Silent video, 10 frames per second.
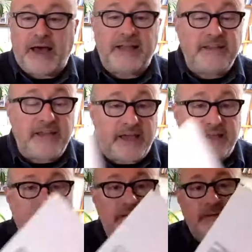at the
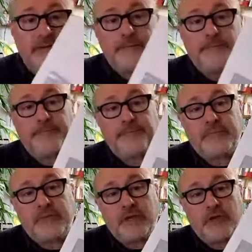end,
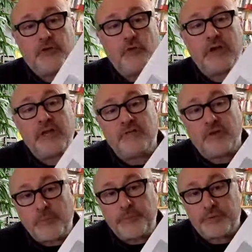your
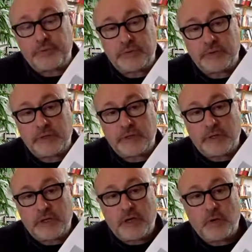envelope
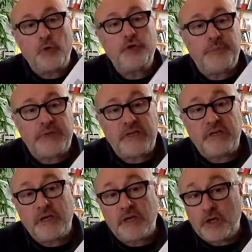would
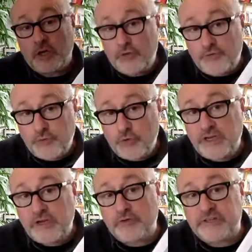be
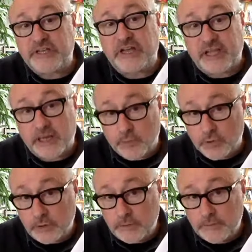fully
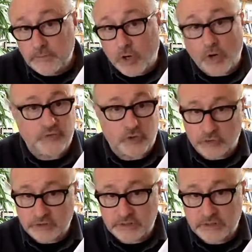recyclable, of
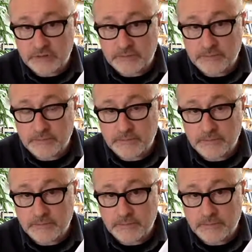course,
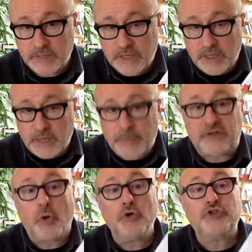
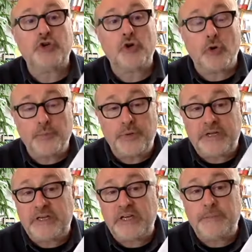but also
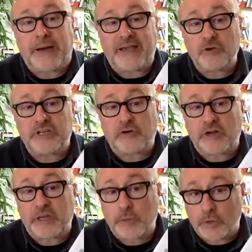completely
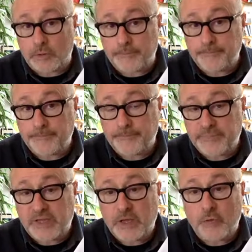biodegradable
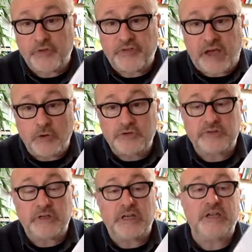
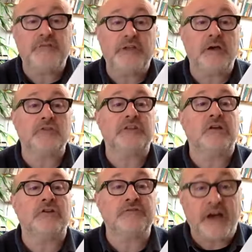without leaving on
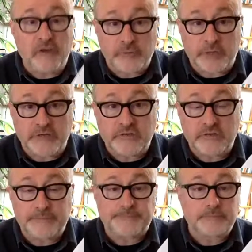the
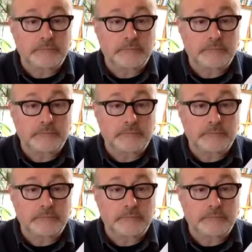environment